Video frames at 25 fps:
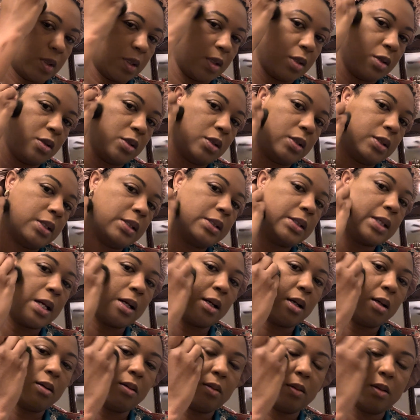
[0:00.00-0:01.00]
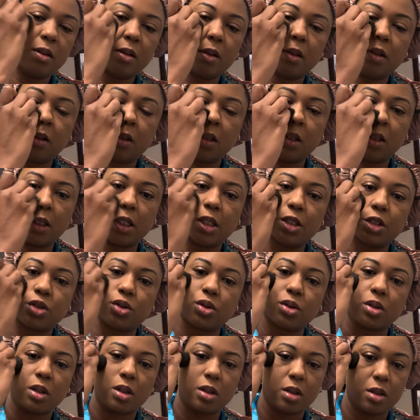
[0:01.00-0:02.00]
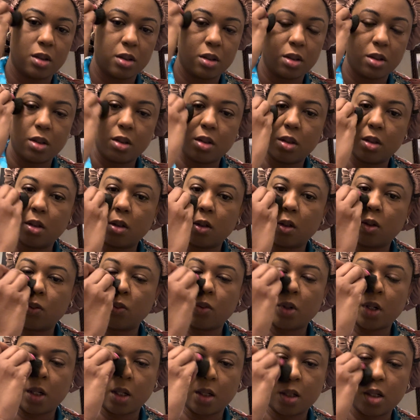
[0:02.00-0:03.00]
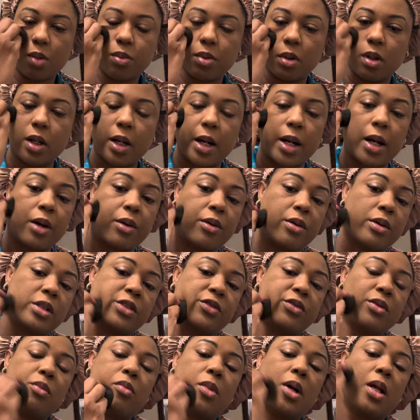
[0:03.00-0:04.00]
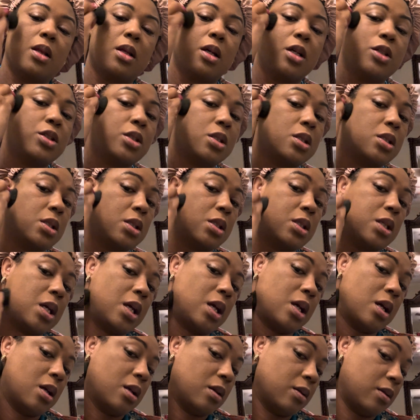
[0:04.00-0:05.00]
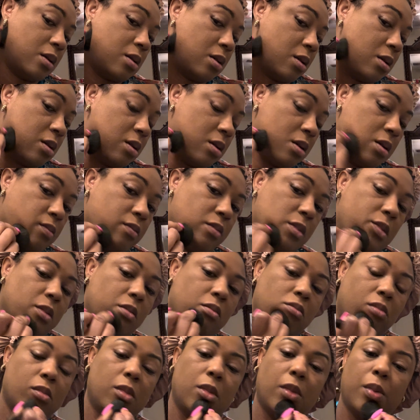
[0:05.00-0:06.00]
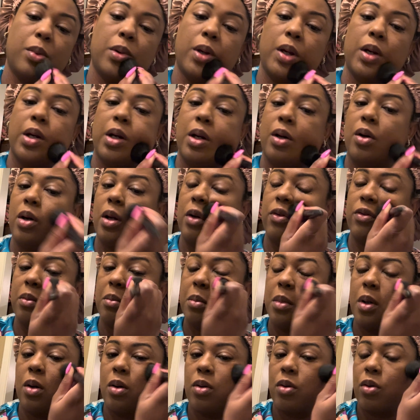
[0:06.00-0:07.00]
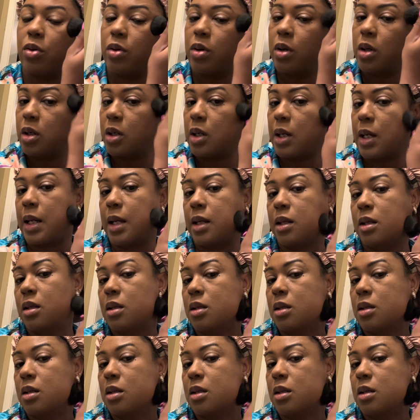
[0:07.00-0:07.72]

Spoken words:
Just to take a lunch or run a couple of errands for my lunch instead, depending on if I'm hungry or not.